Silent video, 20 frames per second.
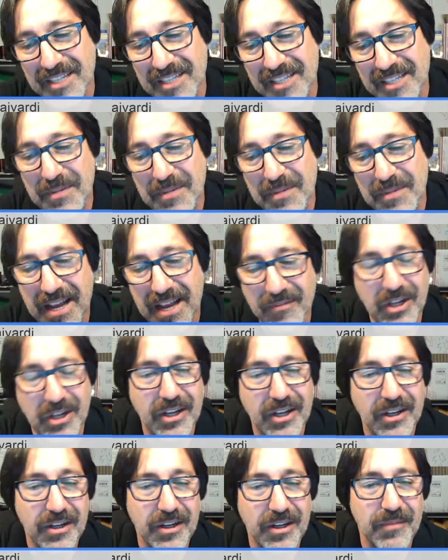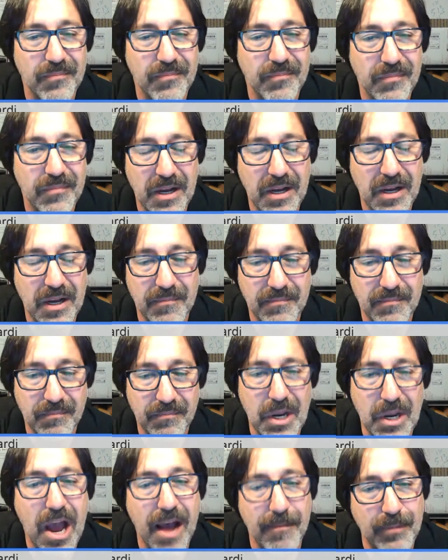of seem to have a
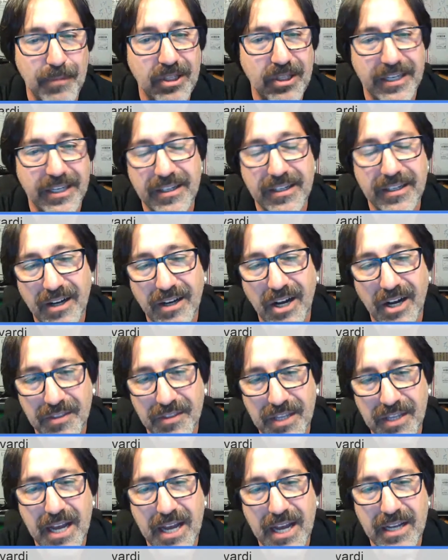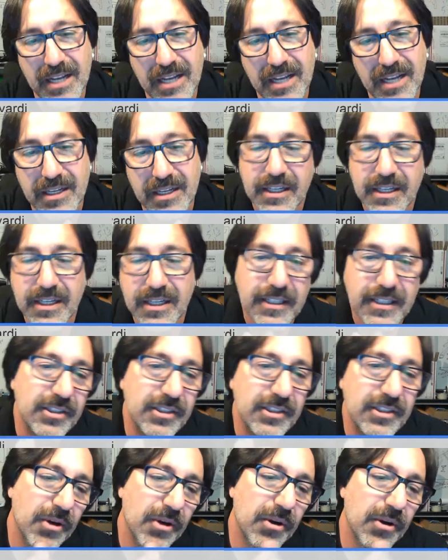monopoly on that.
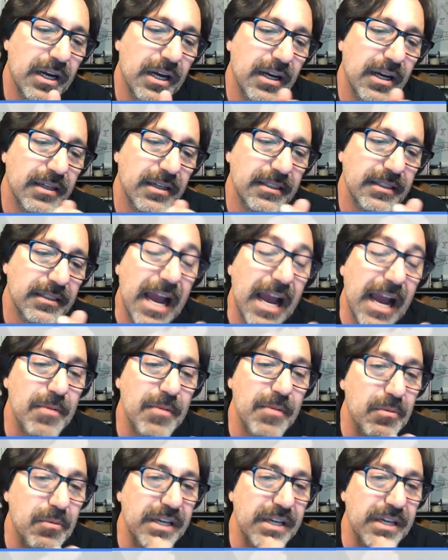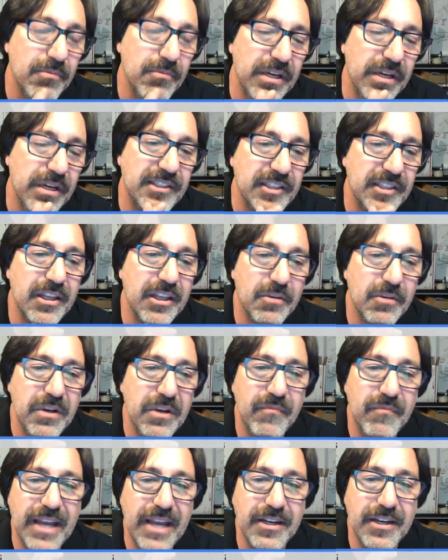So yeah, I mean, we see that
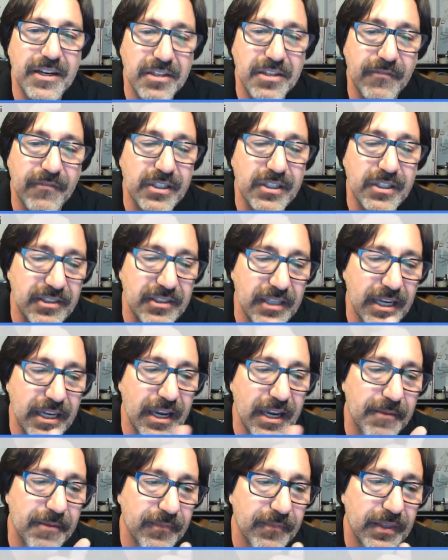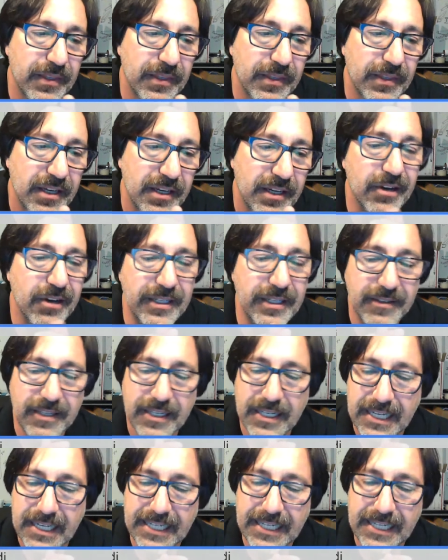we've made a difference, and
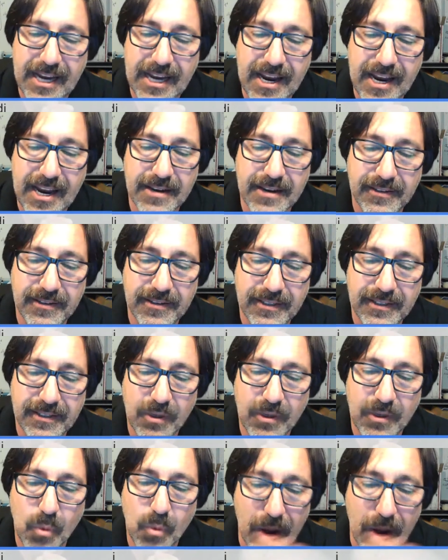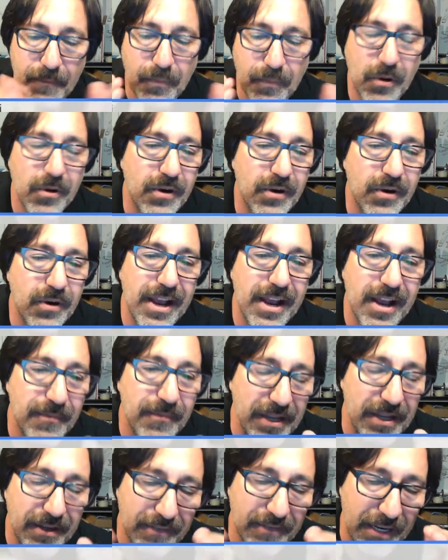it can't, one
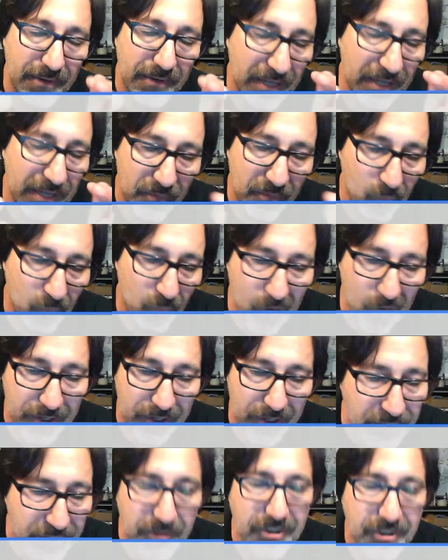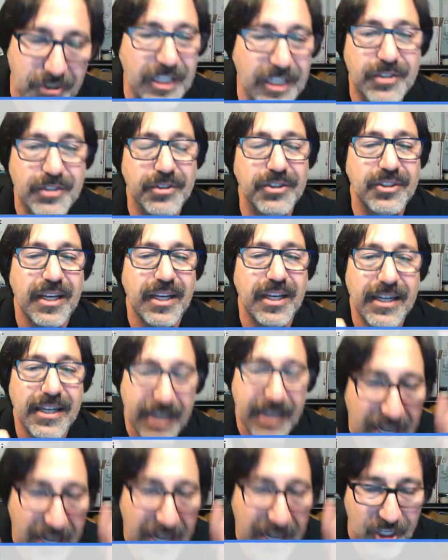program and one or two teachers
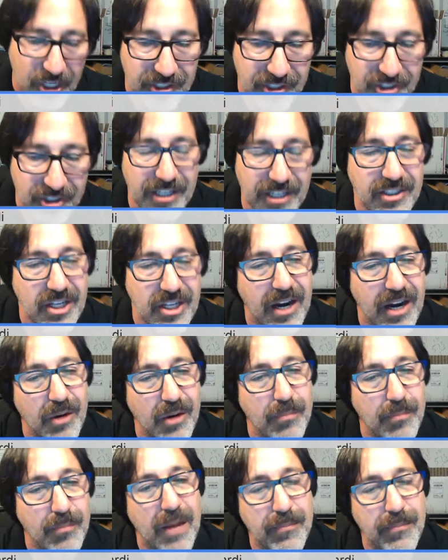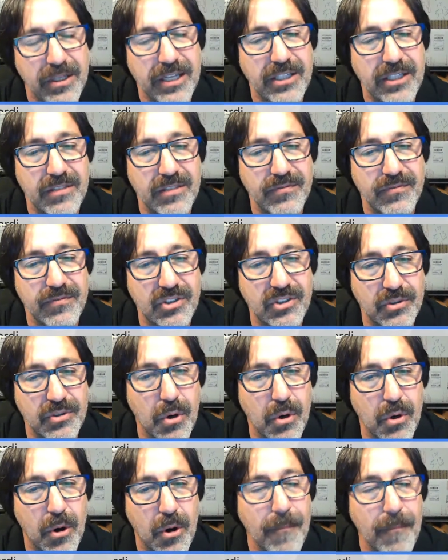can't change the entire population of the
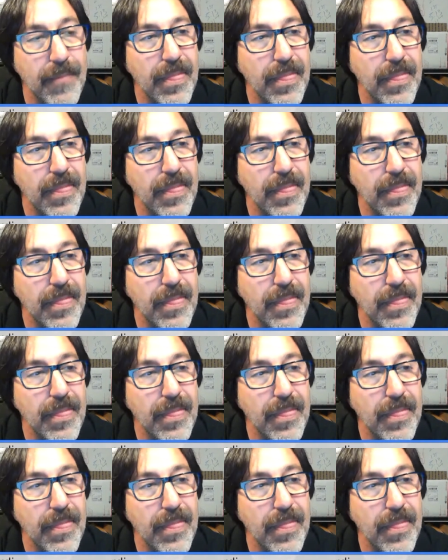school.